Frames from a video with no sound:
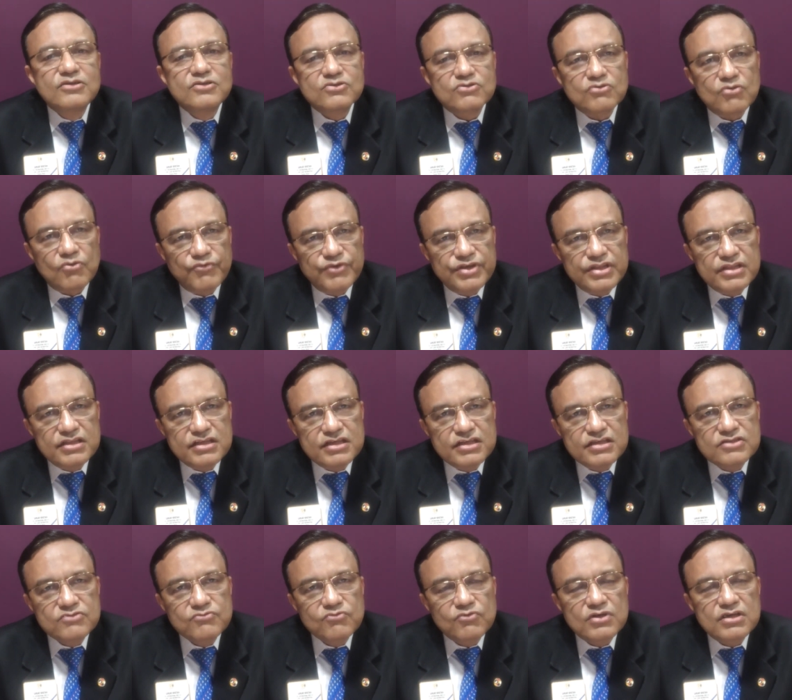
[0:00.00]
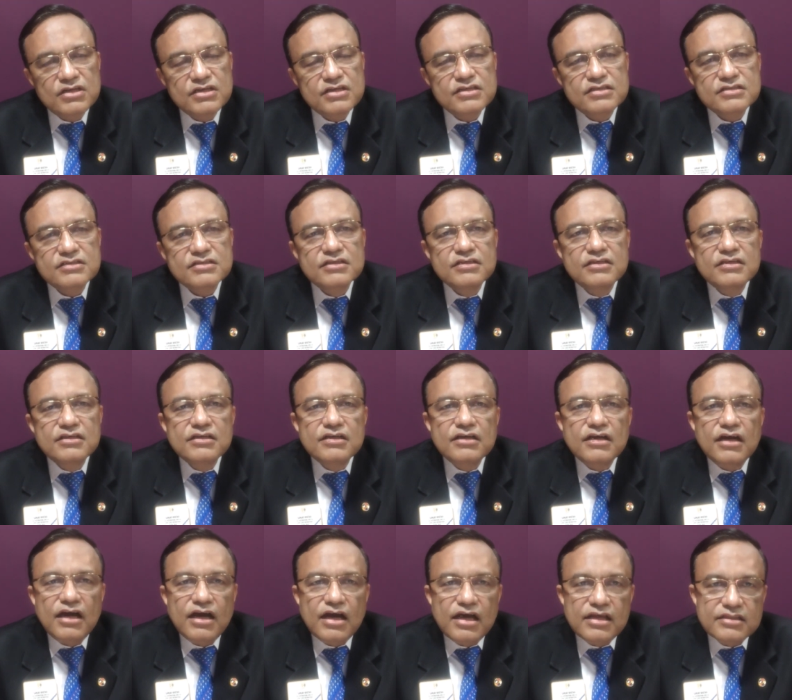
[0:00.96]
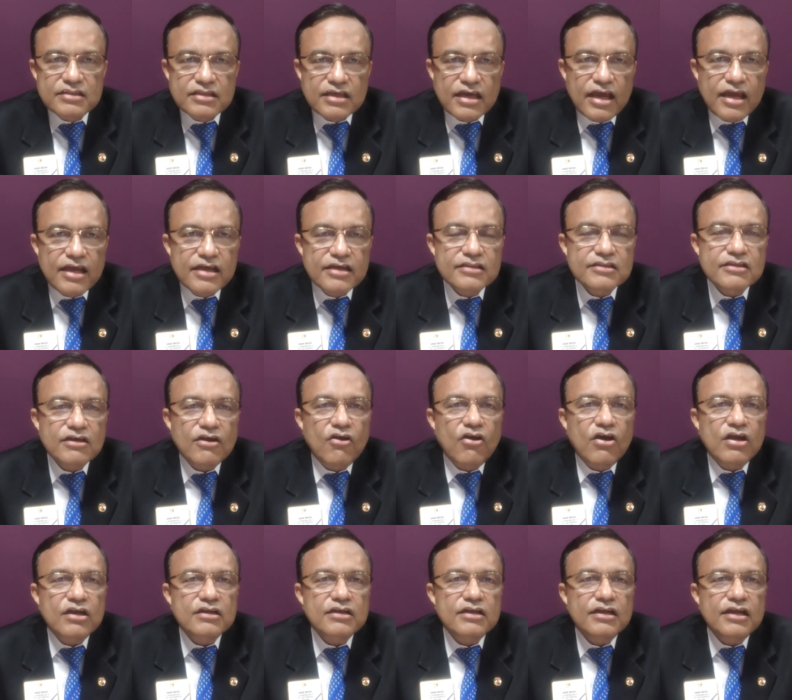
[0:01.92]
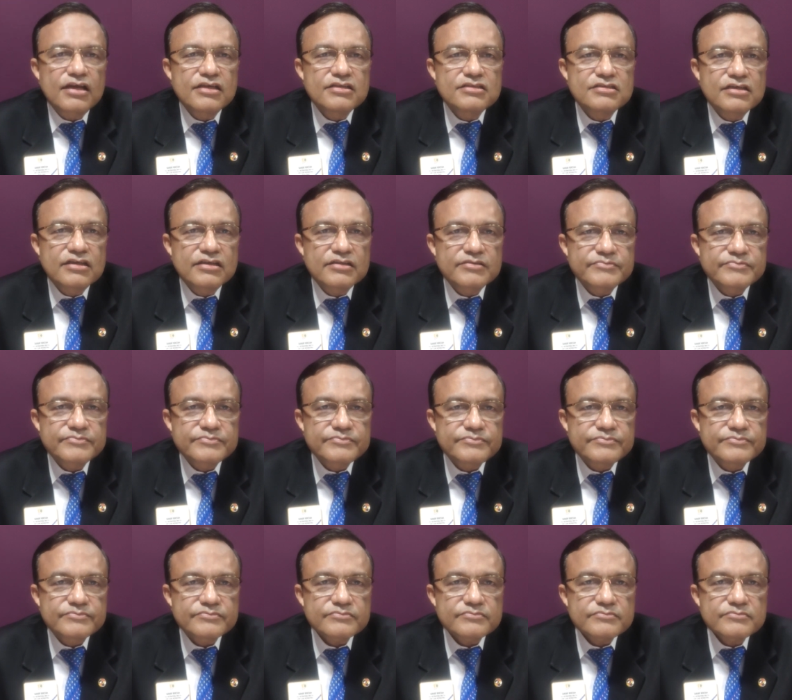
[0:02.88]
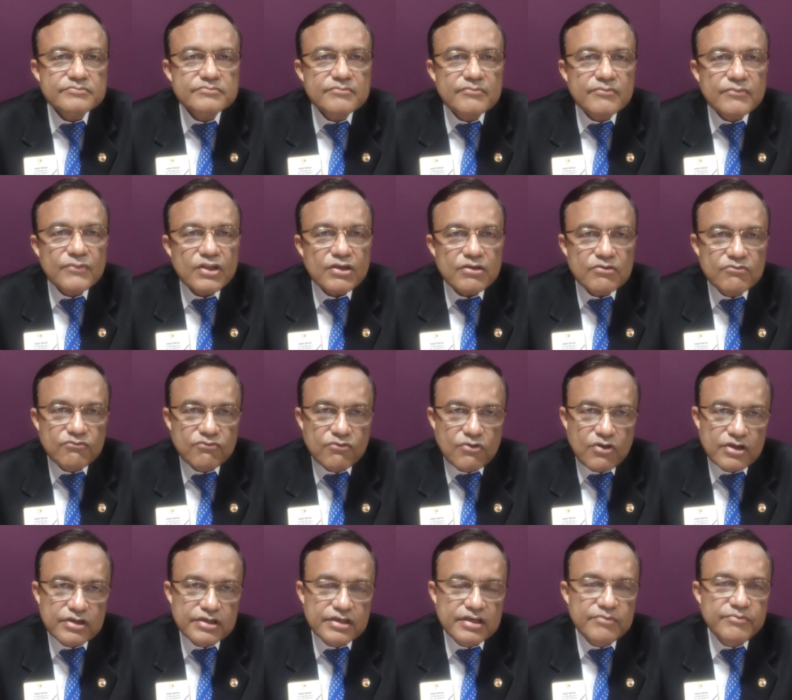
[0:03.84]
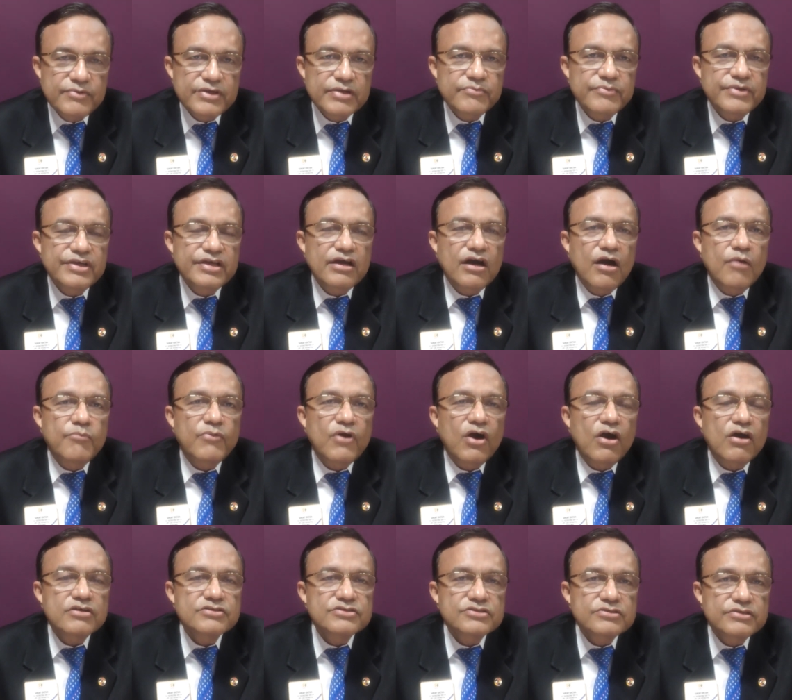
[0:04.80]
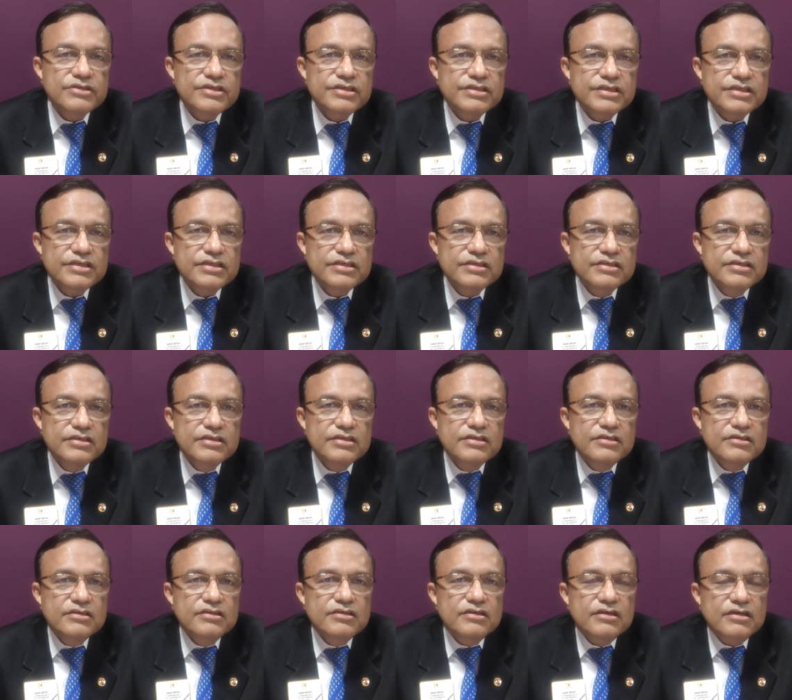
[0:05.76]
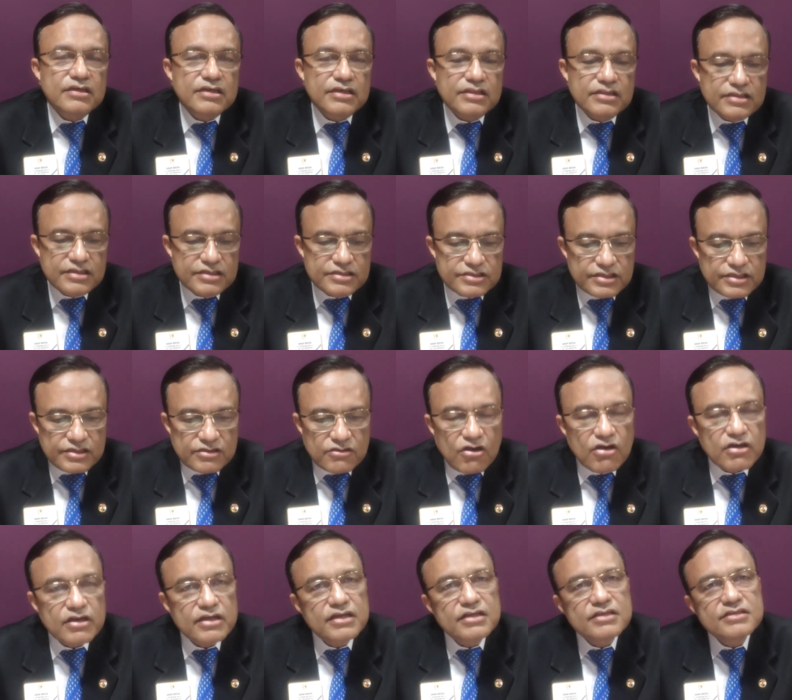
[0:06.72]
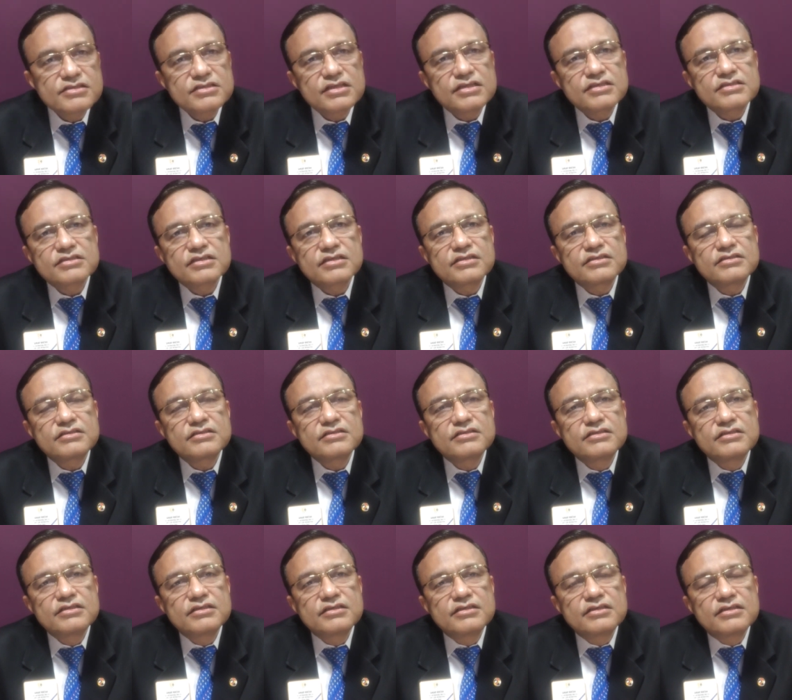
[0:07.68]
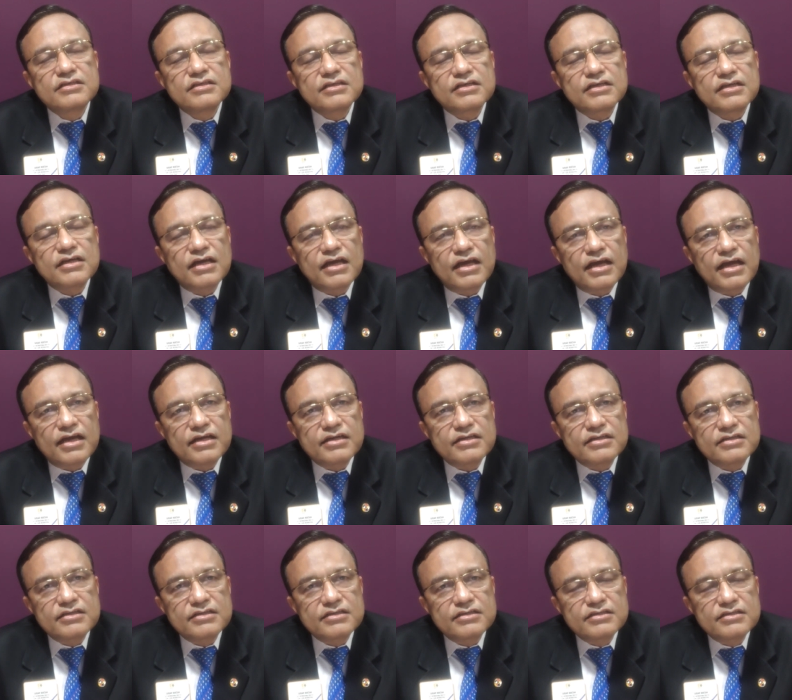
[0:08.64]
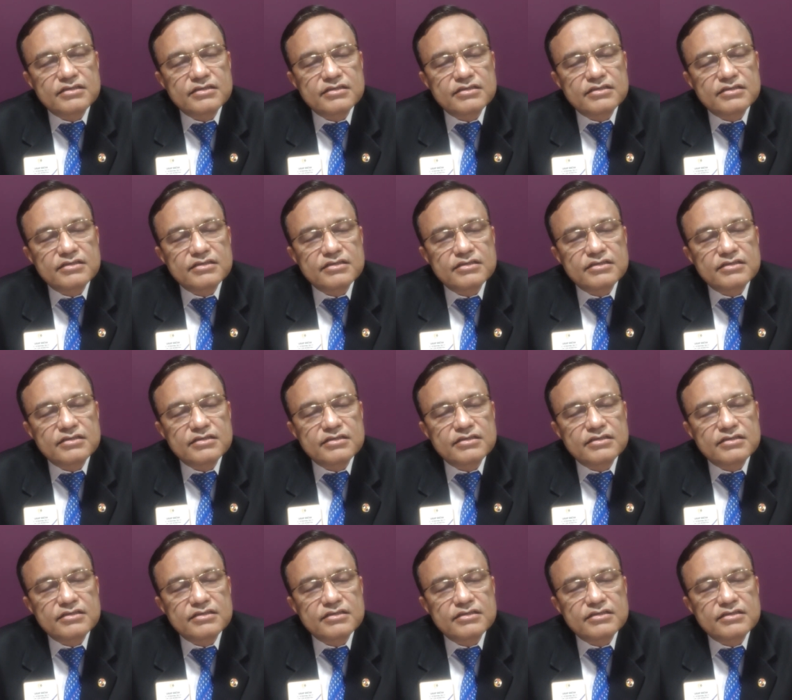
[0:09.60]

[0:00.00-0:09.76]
So with these words, I thank the organizer for giving me opportunity in this inaugural session and